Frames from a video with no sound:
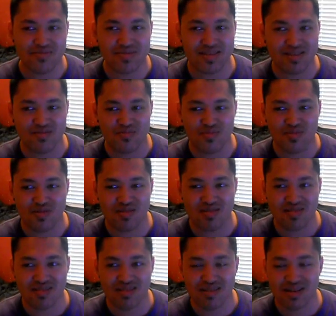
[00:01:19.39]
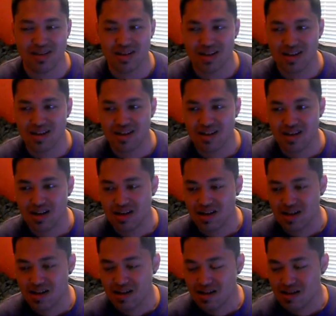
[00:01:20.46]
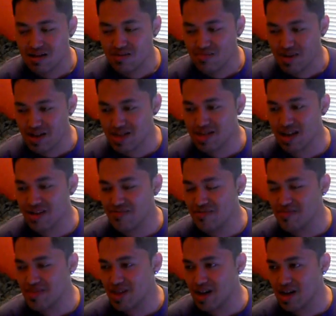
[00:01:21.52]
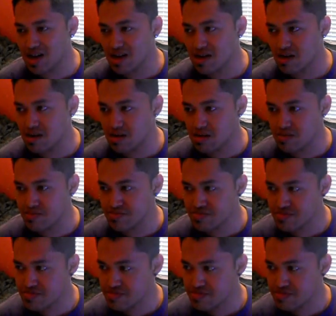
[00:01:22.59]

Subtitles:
but not on Brawl. But aside from that, on